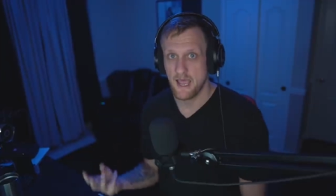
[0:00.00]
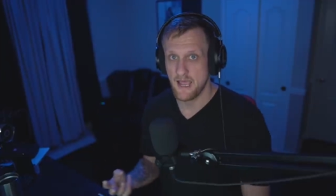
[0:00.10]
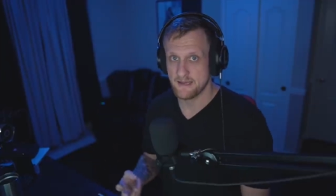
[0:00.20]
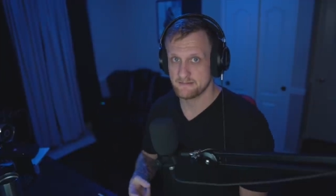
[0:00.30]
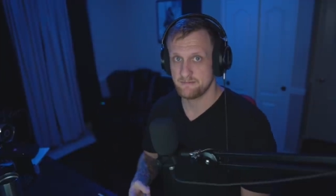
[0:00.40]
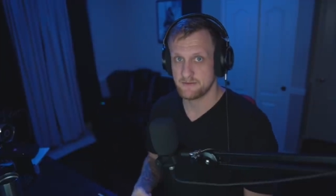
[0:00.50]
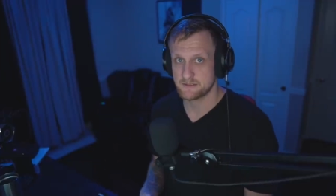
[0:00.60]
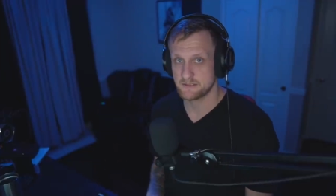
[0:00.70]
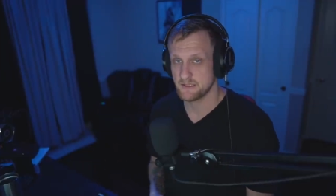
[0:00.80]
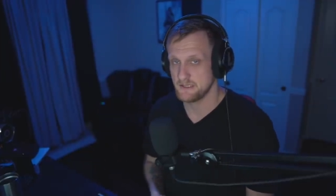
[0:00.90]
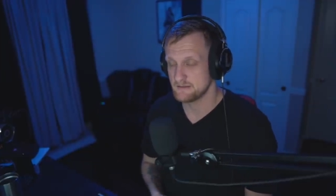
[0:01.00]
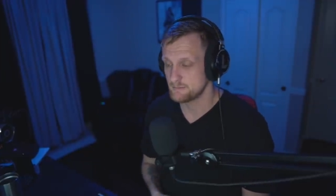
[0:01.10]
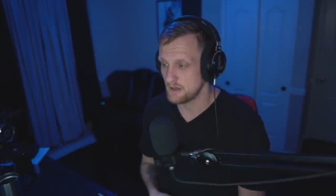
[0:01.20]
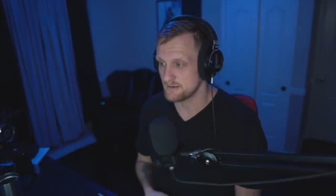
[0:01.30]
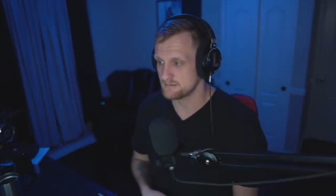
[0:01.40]
as efficiently as
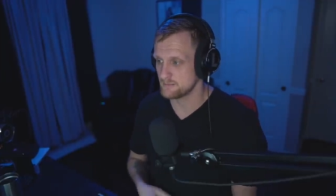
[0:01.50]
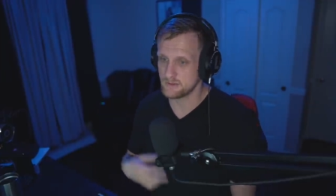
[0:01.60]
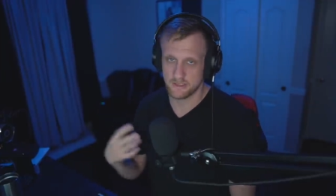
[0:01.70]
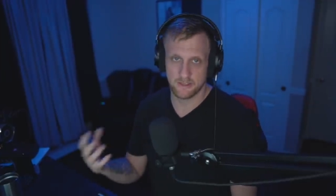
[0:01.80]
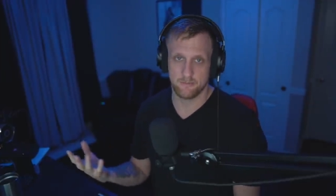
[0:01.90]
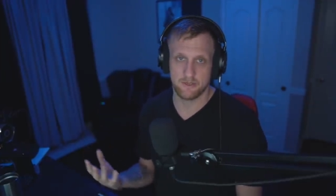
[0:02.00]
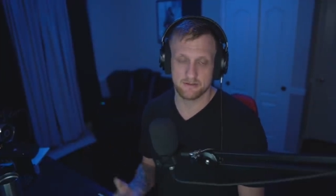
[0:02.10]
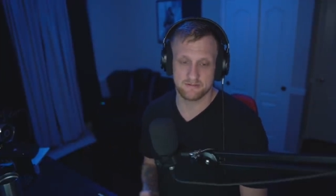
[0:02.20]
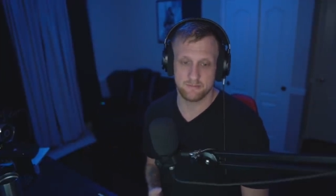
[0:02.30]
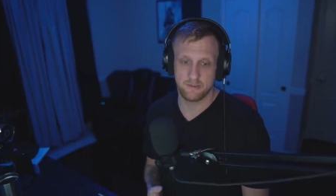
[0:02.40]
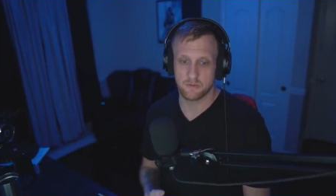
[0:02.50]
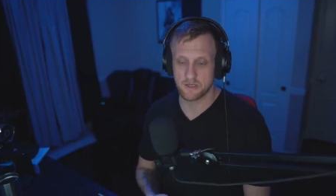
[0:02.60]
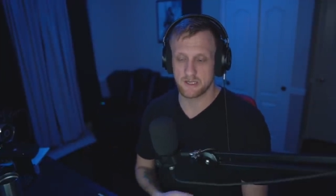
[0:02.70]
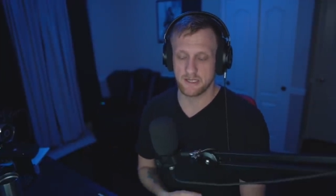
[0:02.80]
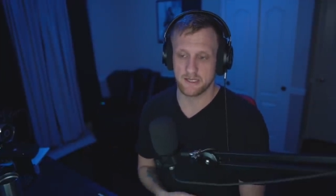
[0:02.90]
possible, and it appears to be
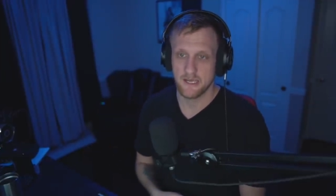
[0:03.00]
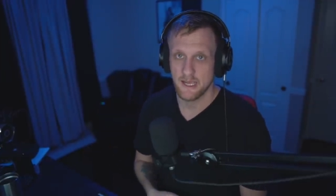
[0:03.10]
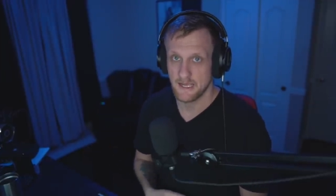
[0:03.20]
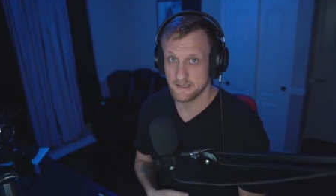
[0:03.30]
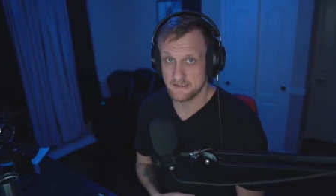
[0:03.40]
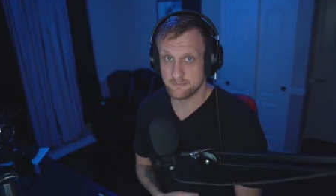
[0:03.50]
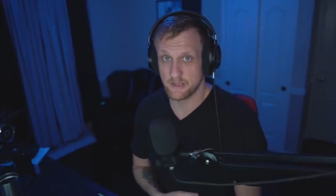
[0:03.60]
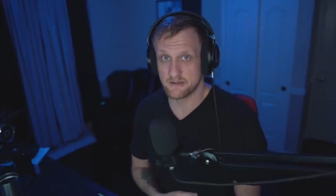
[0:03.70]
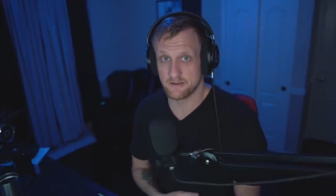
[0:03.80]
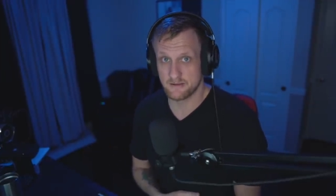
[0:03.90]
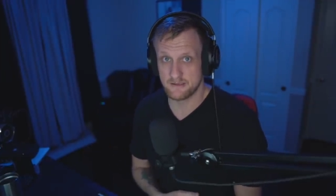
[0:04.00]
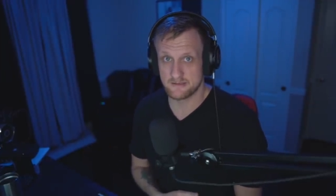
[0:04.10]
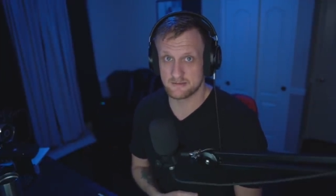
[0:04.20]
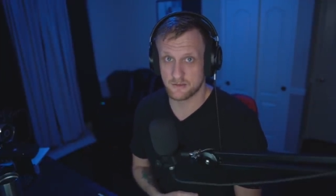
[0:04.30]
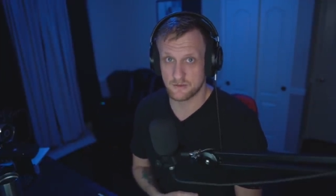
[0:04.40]
working at least better than
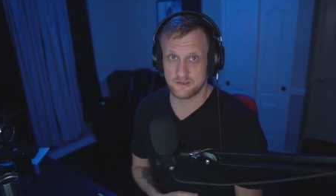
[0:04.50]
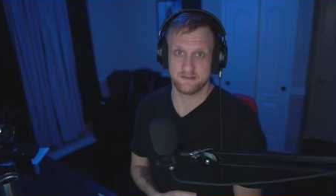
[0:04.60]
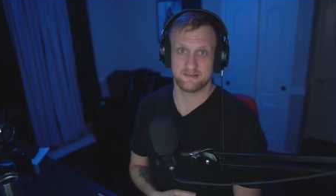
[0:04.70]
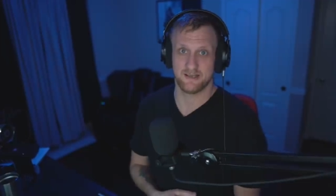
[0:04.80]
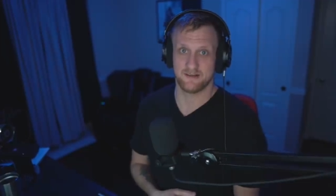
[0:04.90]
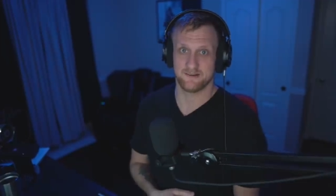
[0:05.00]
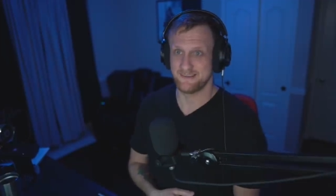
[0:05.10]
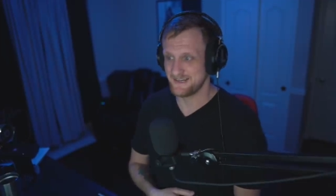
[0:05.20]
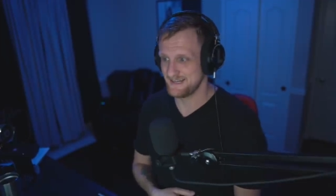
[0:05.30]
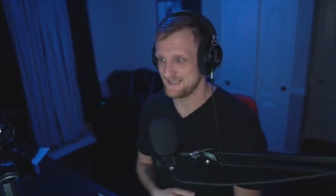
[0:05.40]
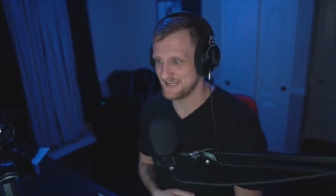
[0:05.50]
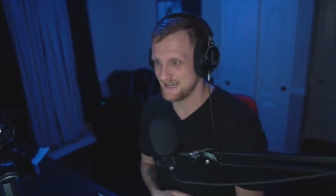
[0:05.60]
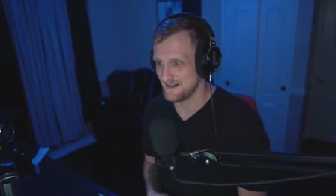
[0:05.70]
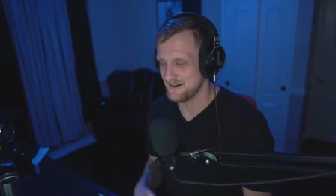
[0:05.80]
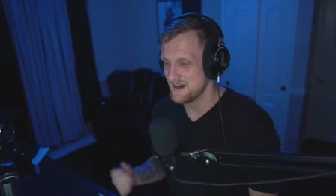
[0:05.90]
Discord, so there you
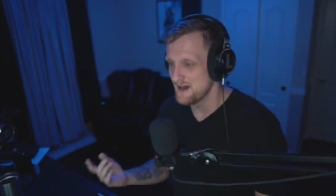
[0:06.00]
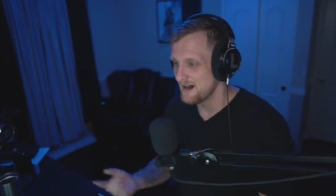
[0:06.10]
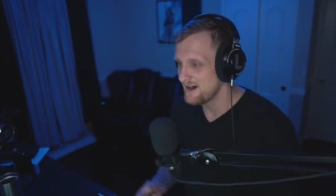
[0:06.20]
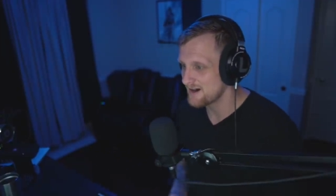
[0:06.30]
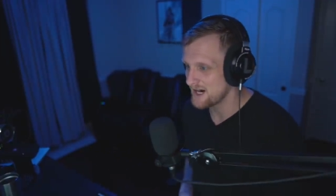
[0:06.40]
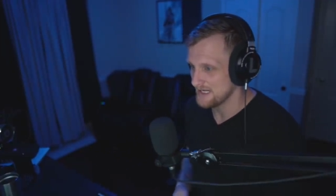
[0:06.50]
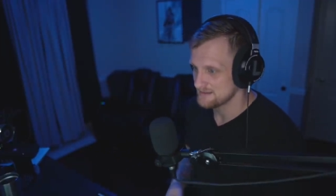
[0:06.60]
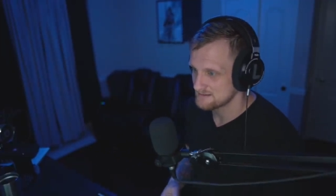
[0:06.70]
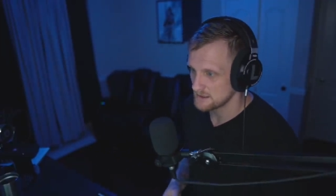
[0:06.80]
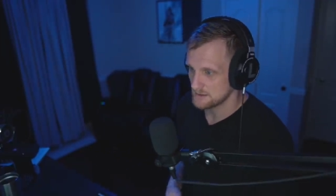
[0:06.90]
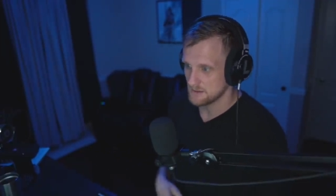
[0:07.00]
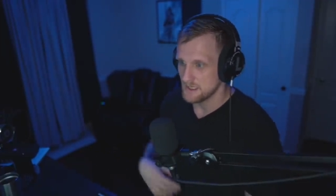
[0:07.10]
go. All right, so